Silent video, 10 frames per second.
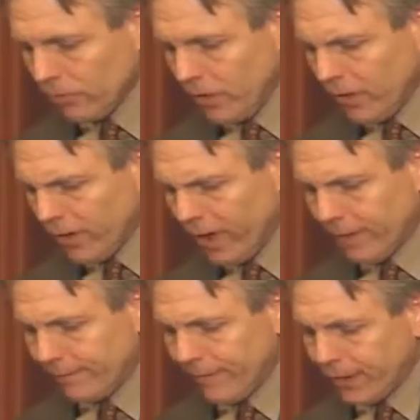
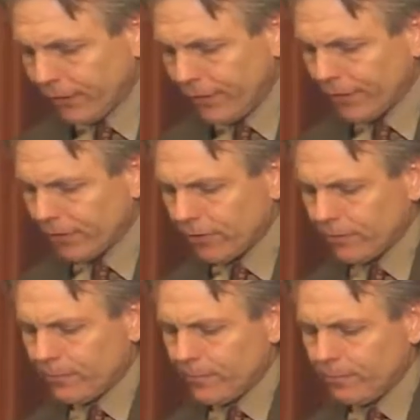Okay, next
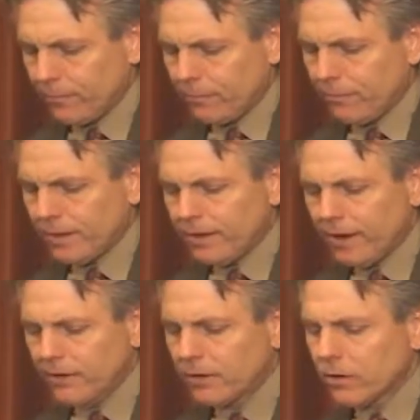verse. But
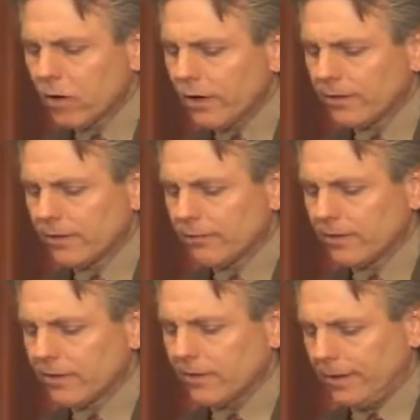Satan caused them
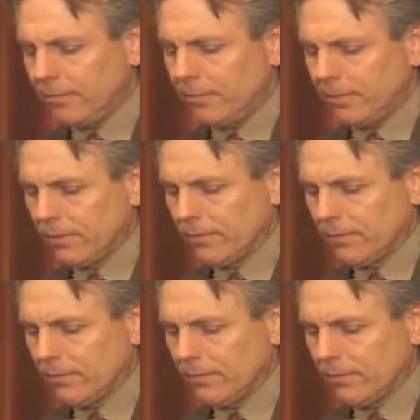to slip